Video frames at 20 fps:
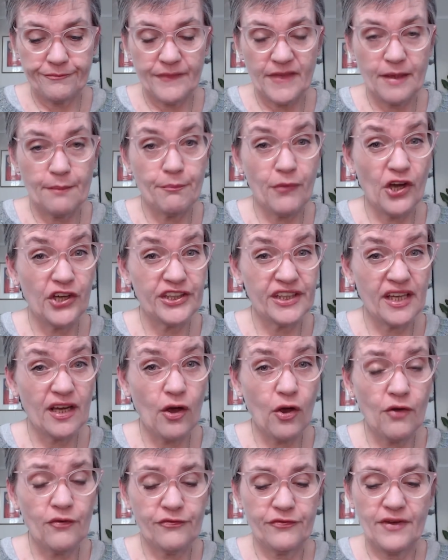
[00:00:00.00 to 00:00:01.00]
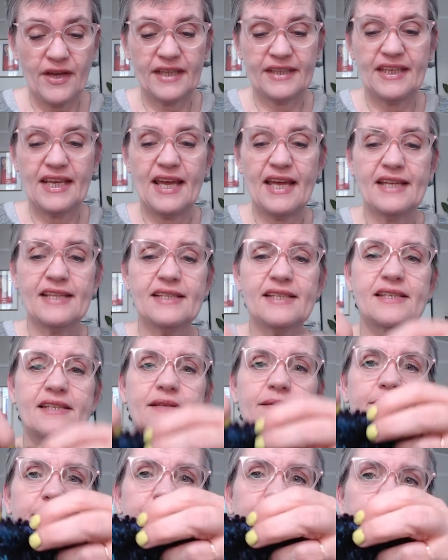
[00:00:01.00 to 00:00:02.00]
binding off at the end,
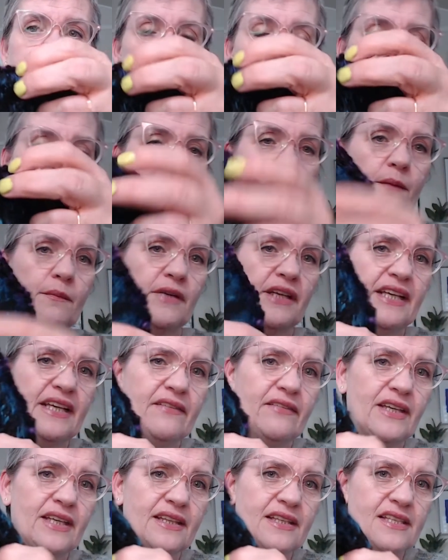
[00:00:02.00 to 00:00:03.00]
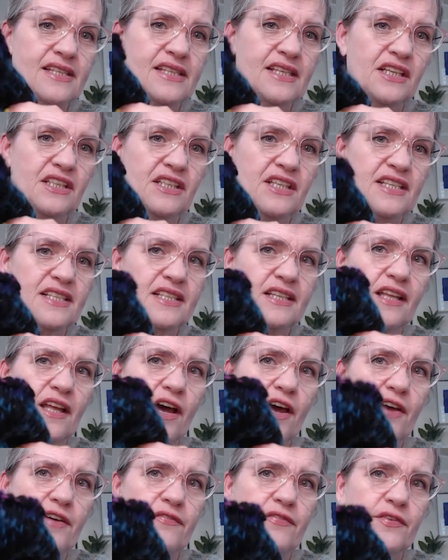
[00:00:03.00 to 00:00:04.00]
I'm leaving the stitches
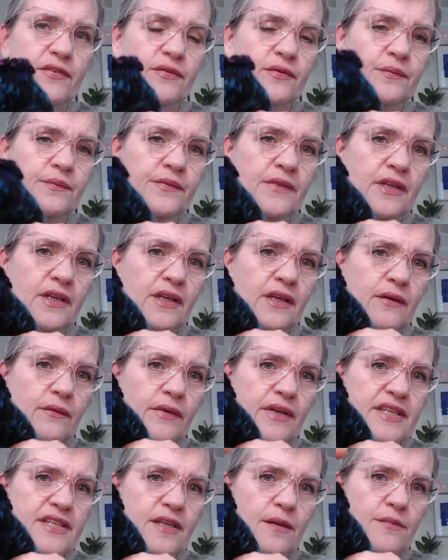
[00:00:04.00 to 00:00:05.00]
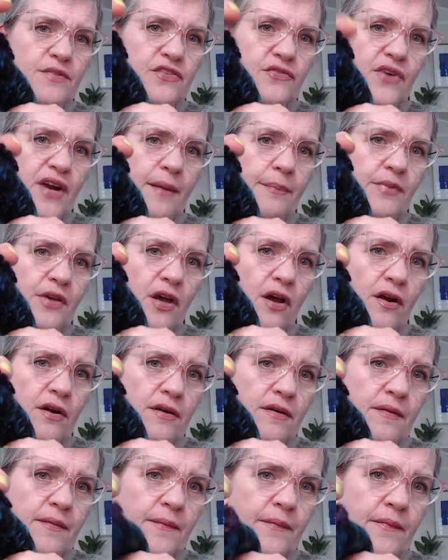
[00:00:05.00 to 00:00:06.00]
live with some scrap yarn.
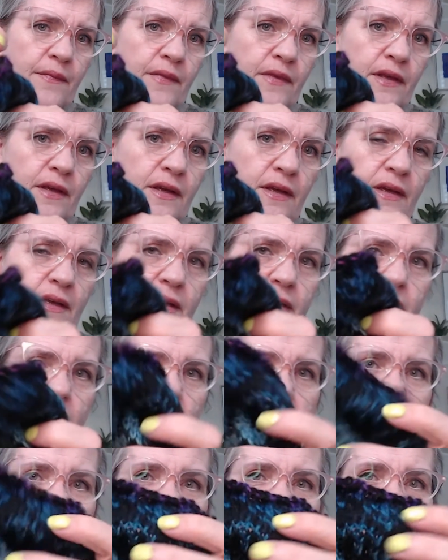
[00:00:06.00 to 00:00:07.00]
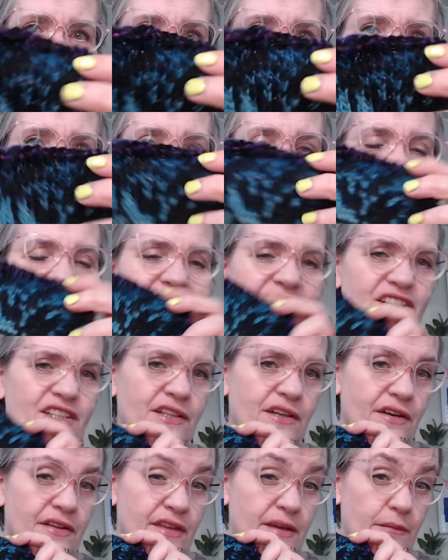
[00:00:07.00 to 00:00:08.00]
And then I can
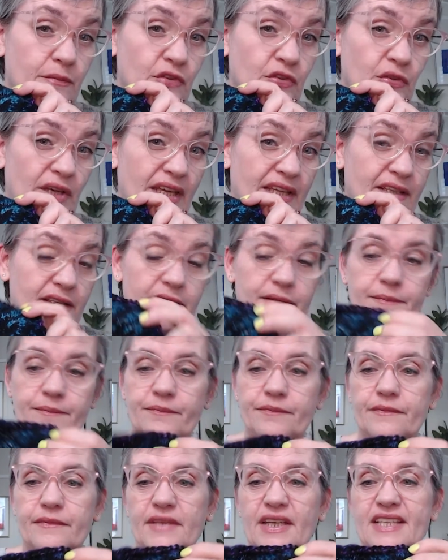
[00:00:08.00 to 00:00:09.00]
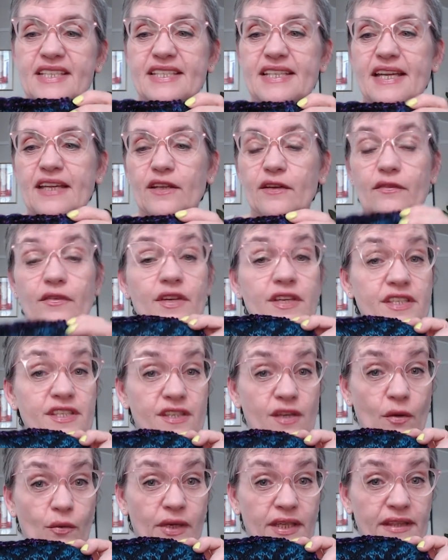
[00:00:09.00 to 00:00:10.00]
kitchener them together instead of
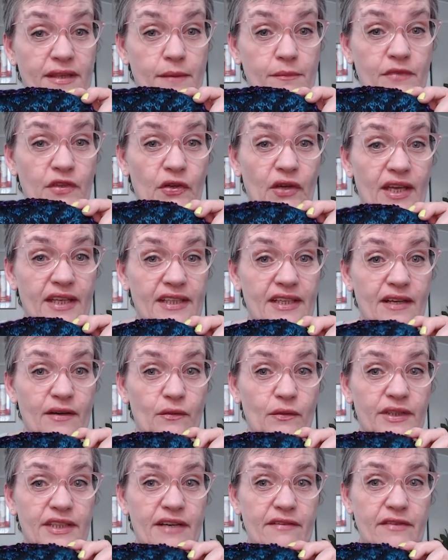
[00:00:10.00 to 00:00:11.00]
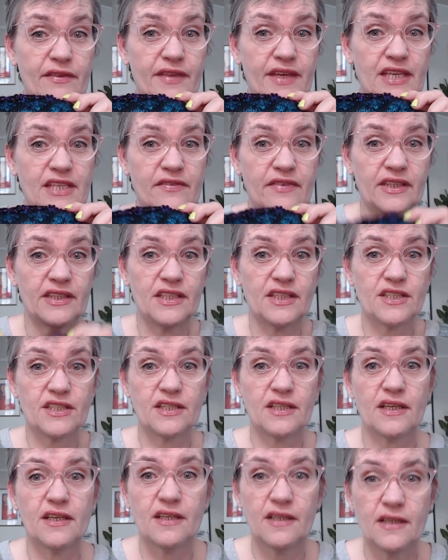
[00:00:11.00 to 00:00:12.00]
sewing them together when everything's finished.
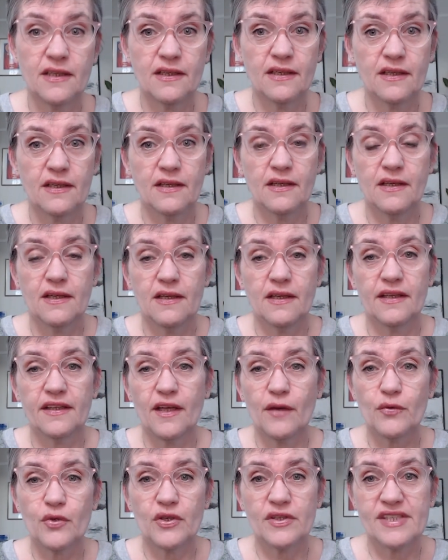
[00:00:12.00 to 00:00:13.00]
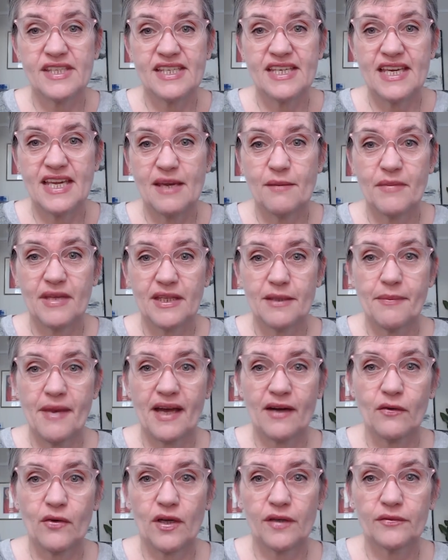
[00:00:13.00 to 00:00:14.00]
Now we can see him in the
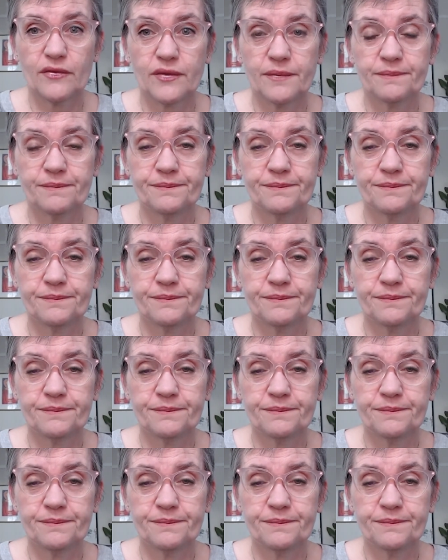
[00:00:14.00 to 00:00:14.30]
background.